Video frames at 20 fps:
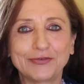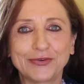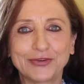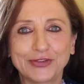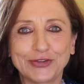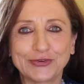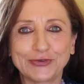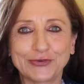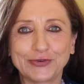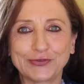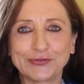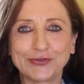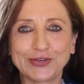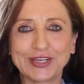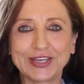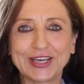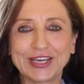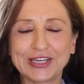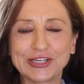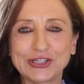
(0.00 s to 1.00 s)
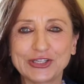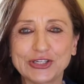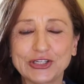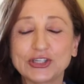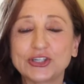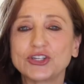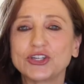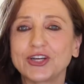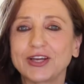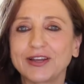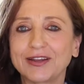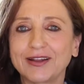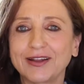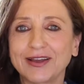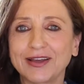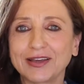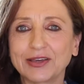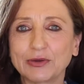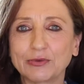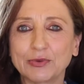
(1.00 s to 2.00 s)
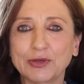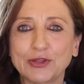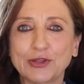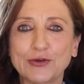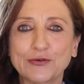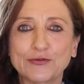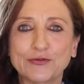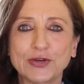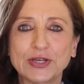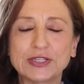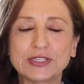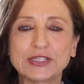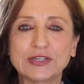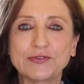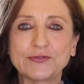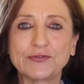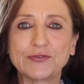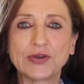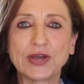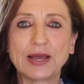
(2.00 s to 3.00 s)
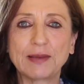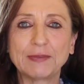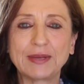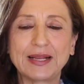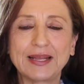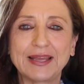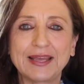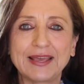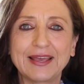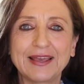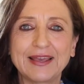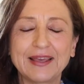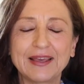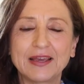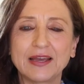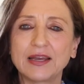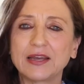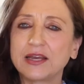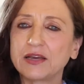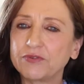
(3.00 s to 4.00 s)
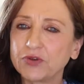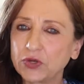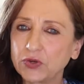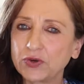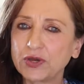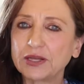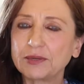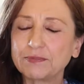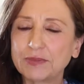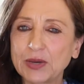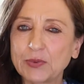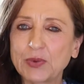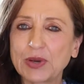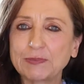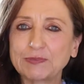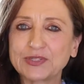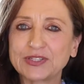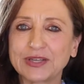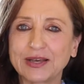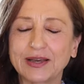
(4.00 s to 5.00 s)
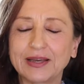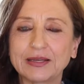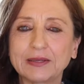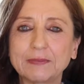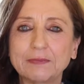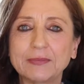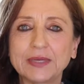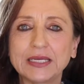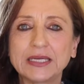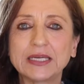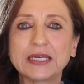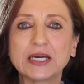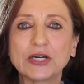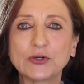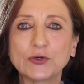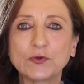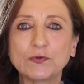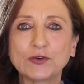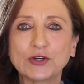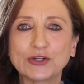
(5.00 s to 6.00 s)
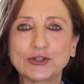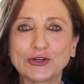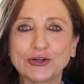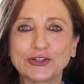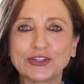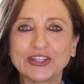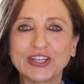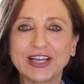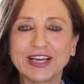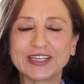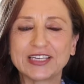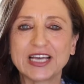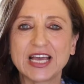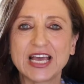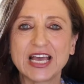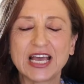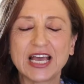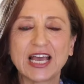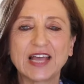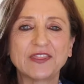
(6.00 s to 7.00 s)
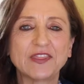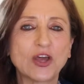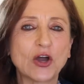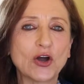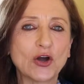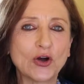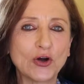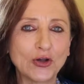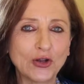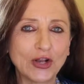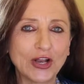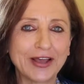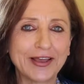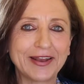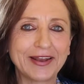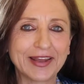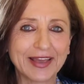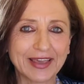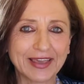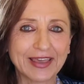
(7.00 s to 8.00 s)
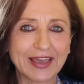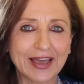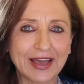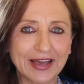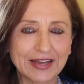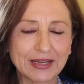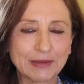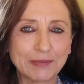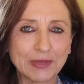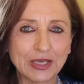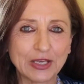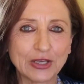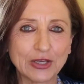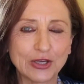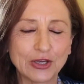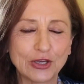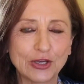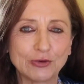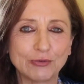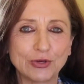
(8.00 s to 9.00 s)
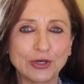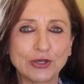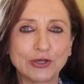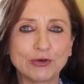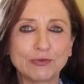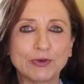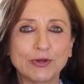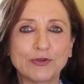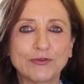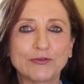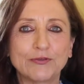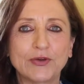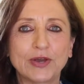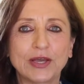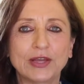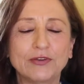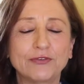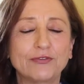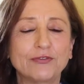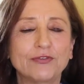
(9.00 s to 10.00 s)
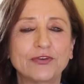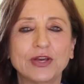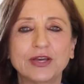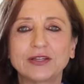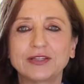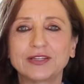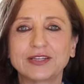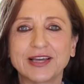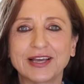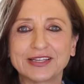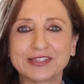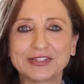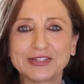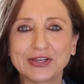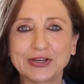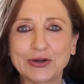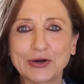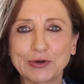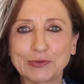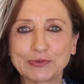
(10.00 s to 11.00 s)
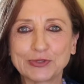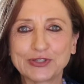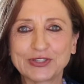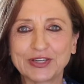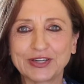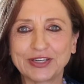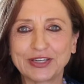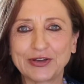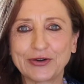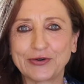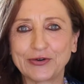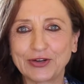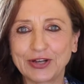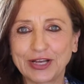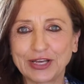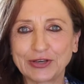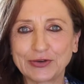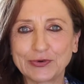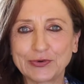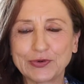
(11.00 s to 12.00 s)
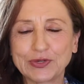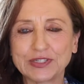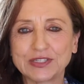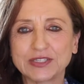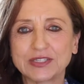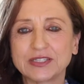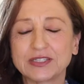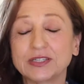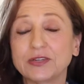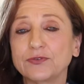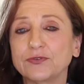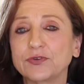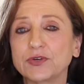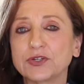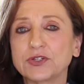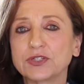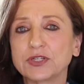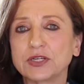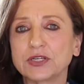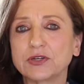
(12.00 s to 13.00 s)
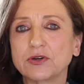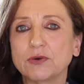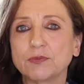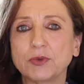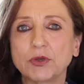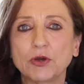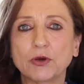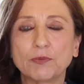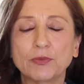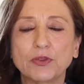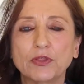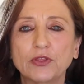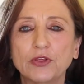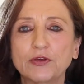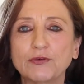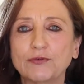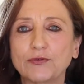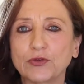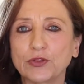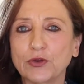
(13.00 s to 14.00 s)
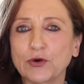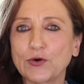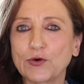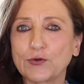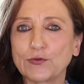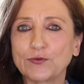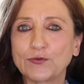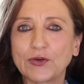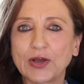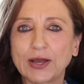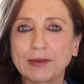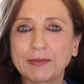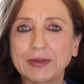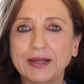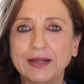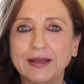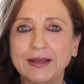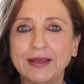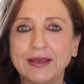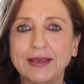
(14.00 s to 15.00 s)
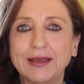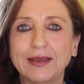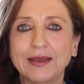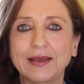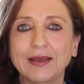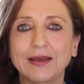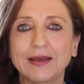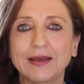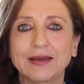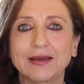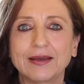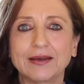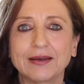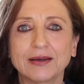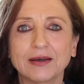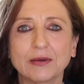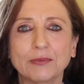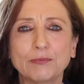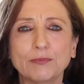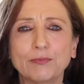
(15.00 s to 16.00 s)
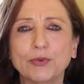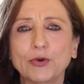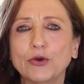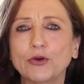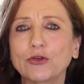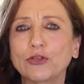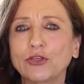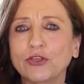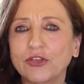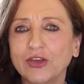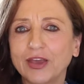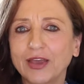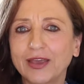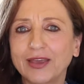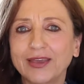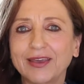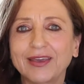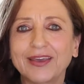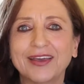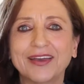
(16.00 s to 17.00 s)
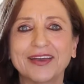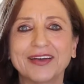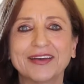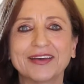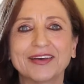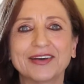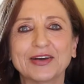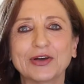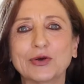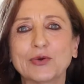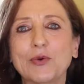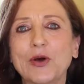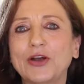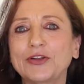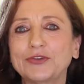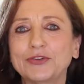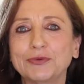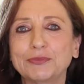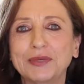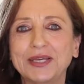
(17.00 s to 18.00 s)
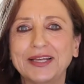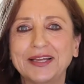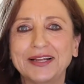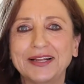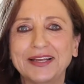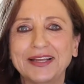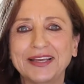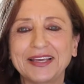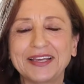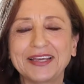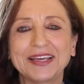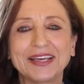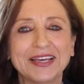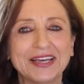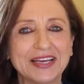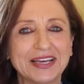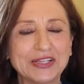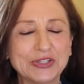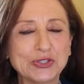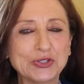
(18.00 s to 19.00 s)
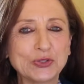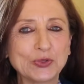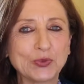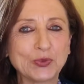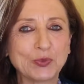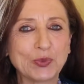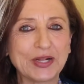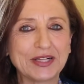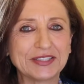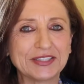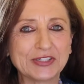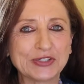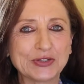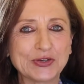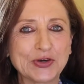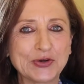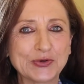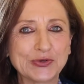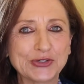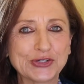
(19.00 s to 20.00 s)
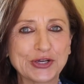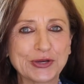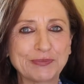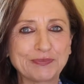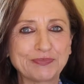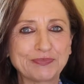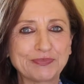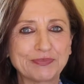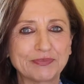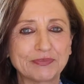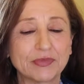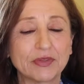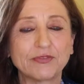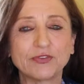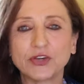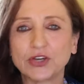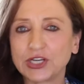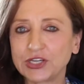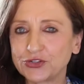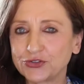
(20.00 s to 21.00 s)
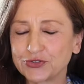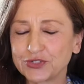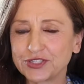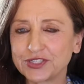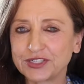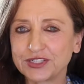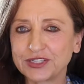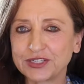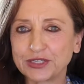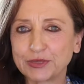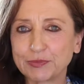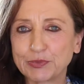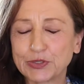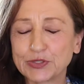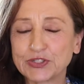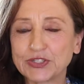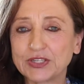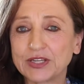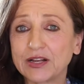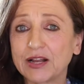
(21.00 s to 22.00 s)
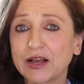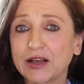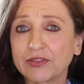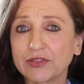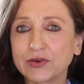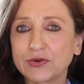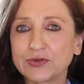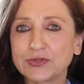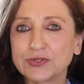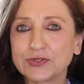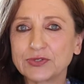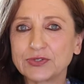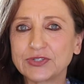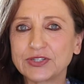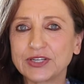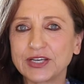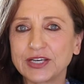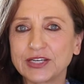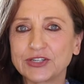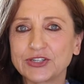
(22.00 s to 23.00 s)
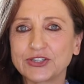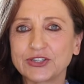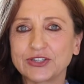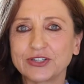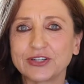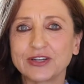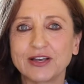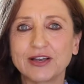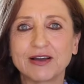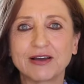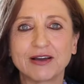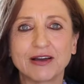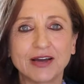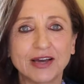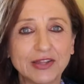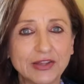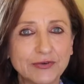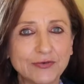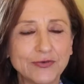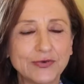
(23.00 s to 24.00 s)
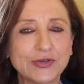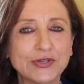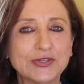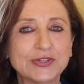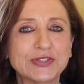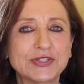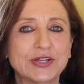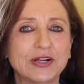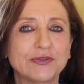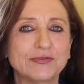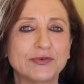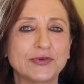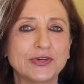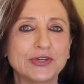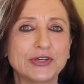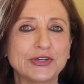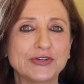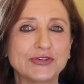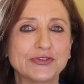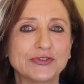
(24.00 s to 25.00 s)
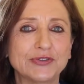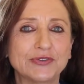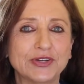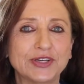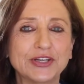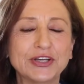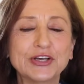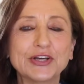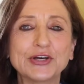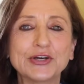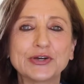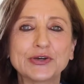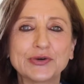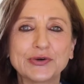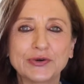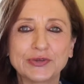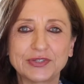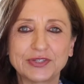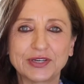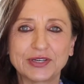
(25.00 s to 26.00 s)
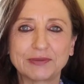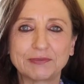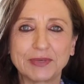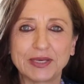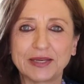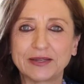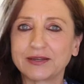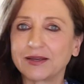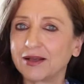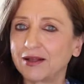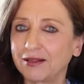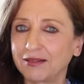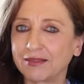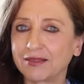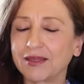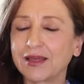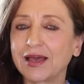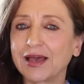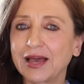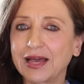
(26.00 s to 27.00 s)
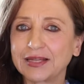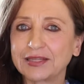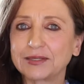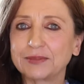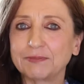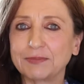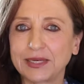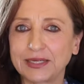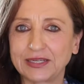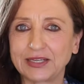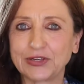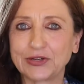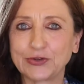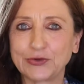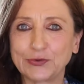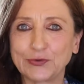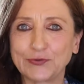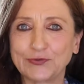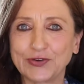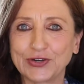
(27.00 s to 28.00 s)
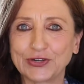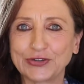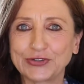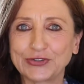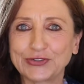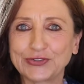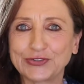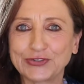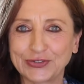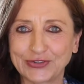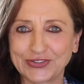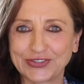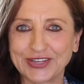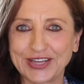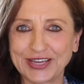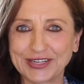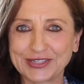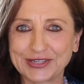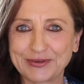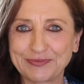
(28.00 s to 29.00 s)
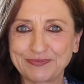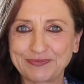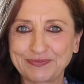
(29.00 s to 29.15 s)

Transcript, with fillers: for the notification, share and like it with your friends and family, and have a look at my website medicanova.net at the online academy where you will find fantastic home study online courses in first aid homeopathy for the whole family, uh, birthing, uh, quantum healing and soon wellness coaching. If you're interested in a personal health consultation, either for yourself or your children, contact me at health at medicanova.net.